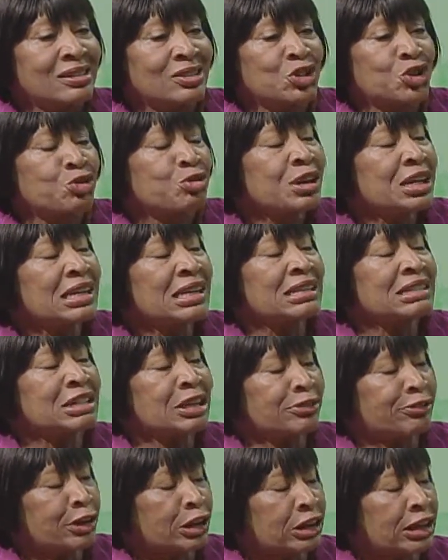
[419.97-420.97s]
treated
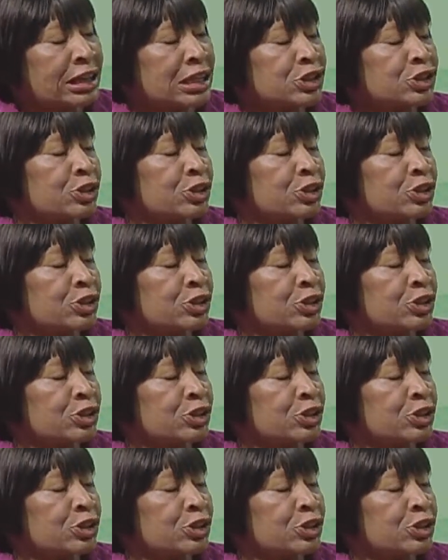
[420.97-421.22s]
differently in